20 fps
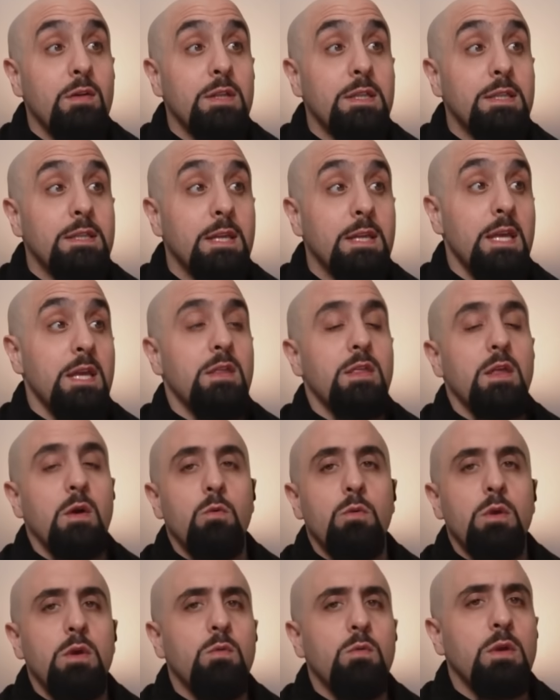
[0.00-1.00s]
guarantee
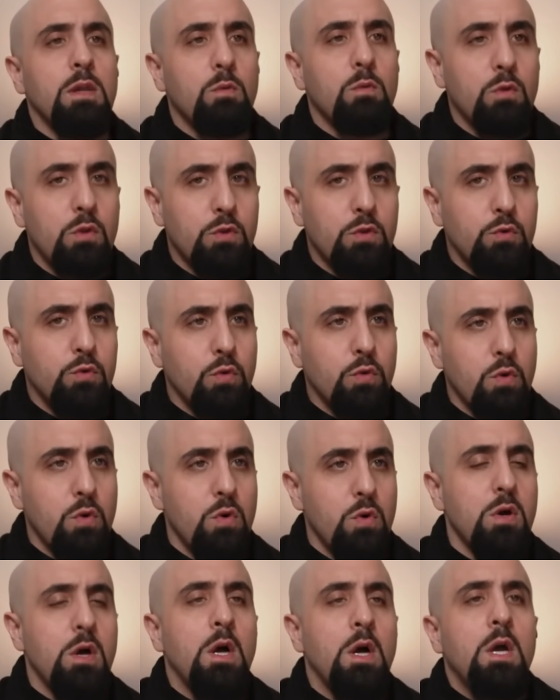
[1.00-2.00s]
that we will
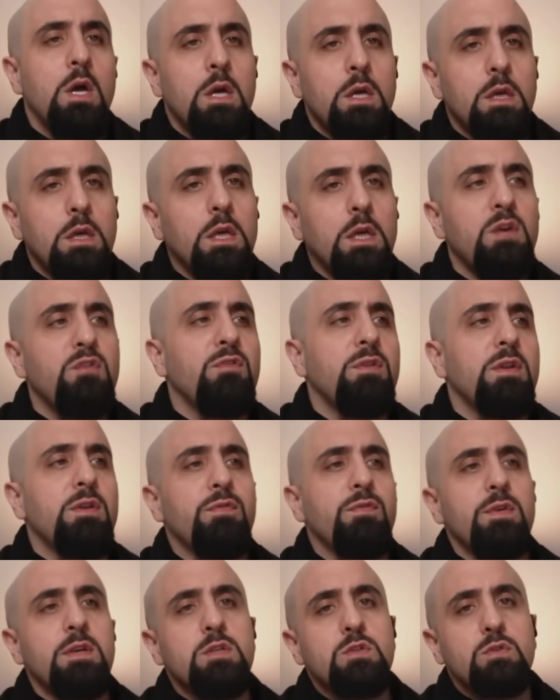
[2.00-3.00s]
withdraw
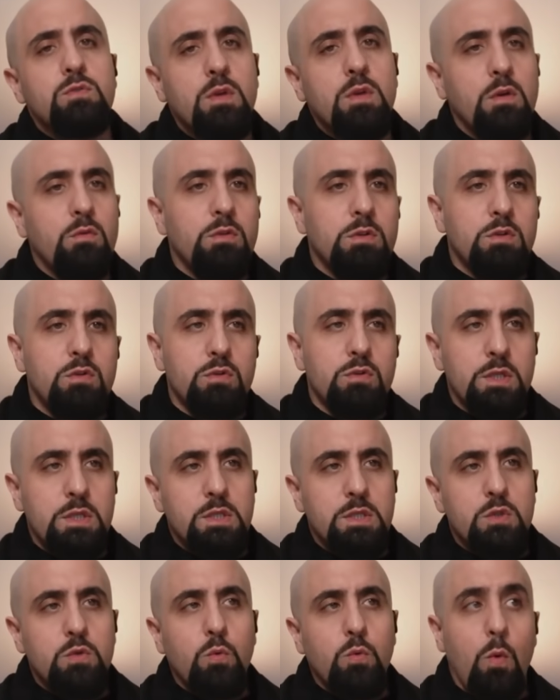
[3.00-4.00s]
even if Israel
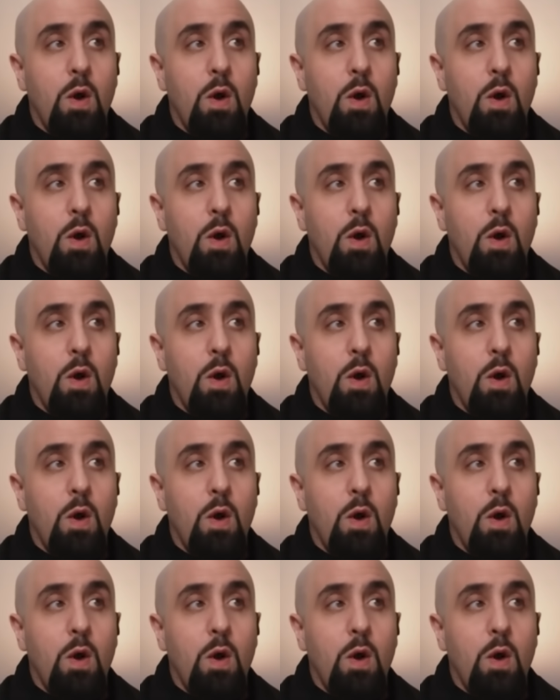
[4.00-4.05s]
retreats.